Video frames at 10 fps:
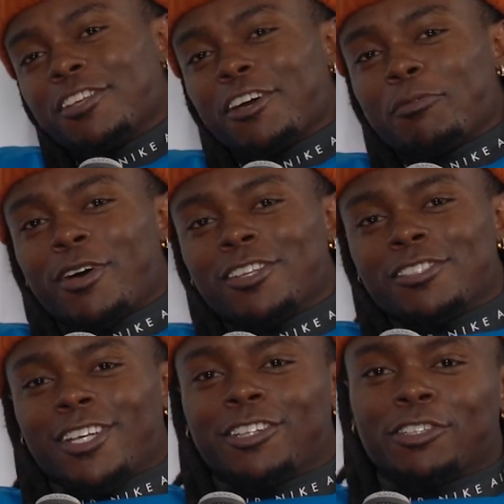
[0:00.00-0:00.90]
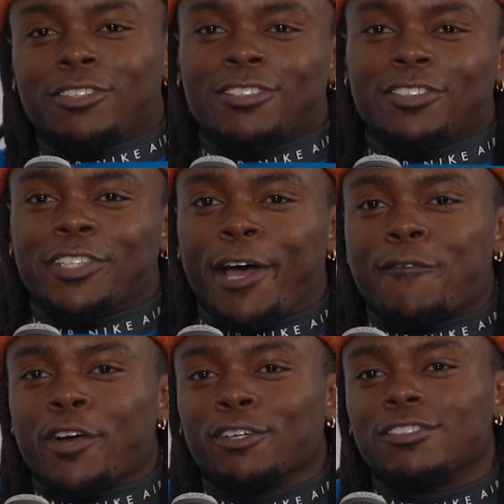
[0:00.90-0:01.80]
talk about just like the
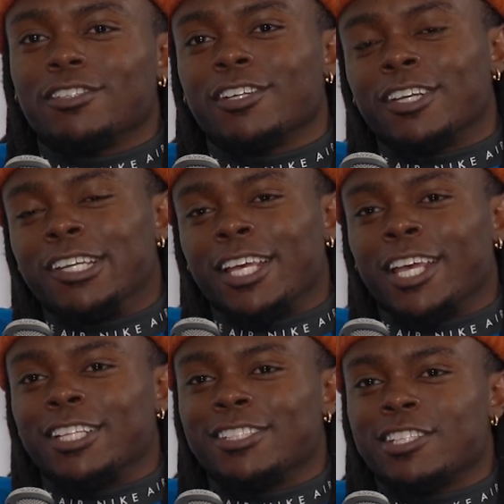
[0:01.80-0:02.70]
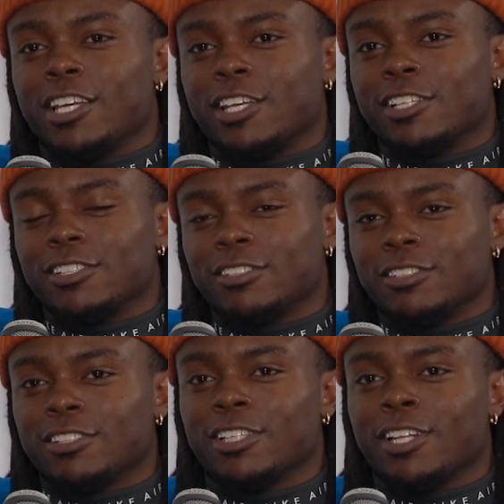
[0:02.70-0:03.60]
diversity in
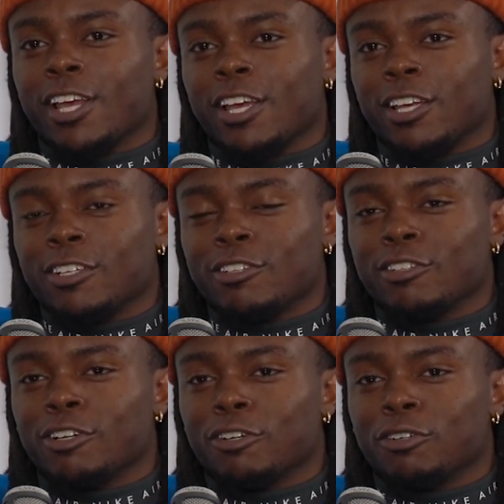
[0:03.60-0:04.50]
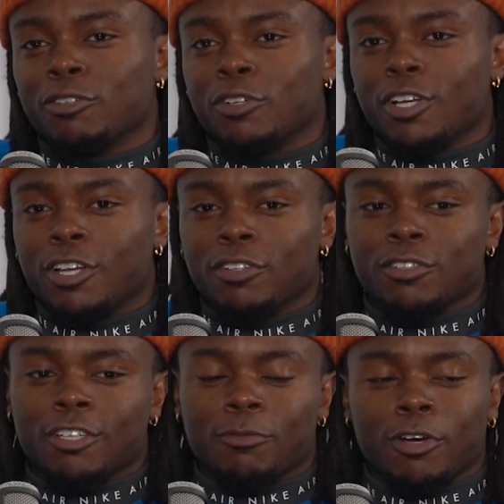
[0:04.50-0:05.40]
tennis today.
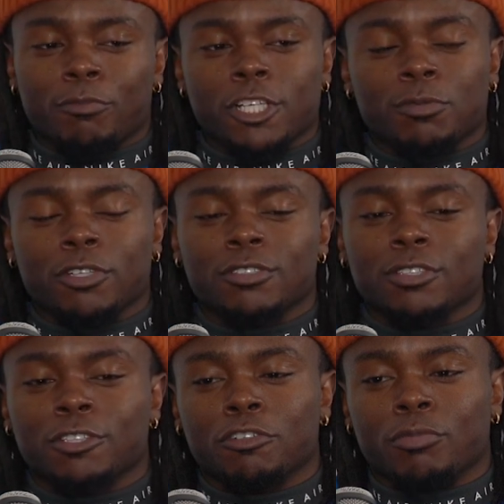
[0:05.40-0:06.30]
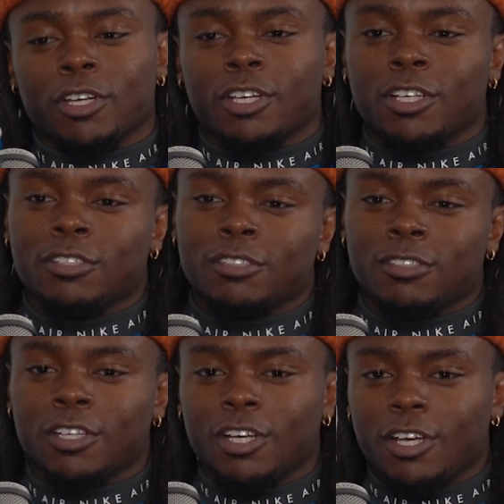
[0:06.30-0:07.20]
To talk about baseball just a little bit,
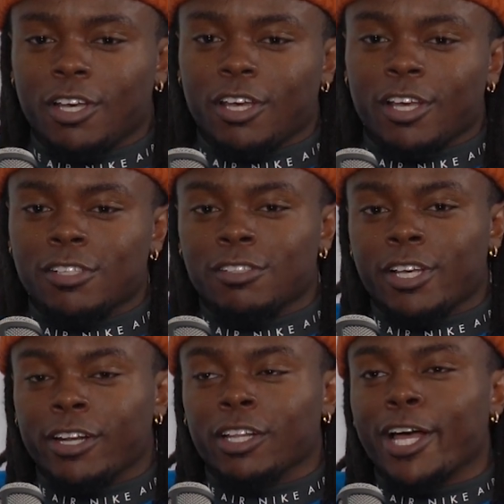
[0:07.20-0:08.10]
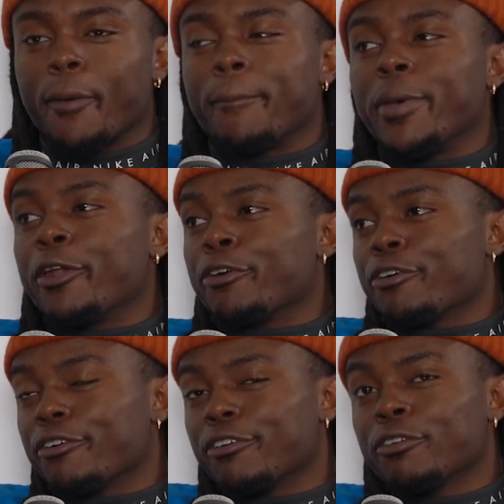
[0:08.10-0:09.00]
it's gotten a lot
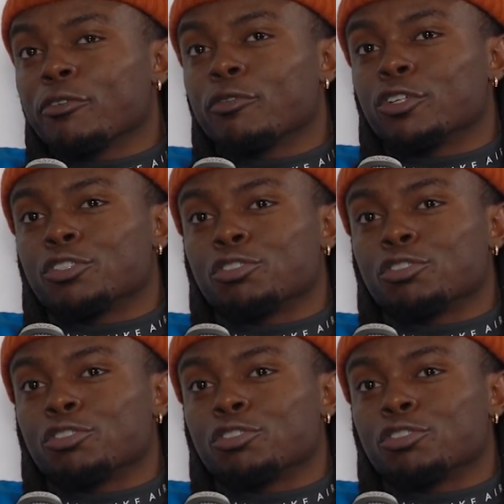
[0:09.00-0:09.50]
better for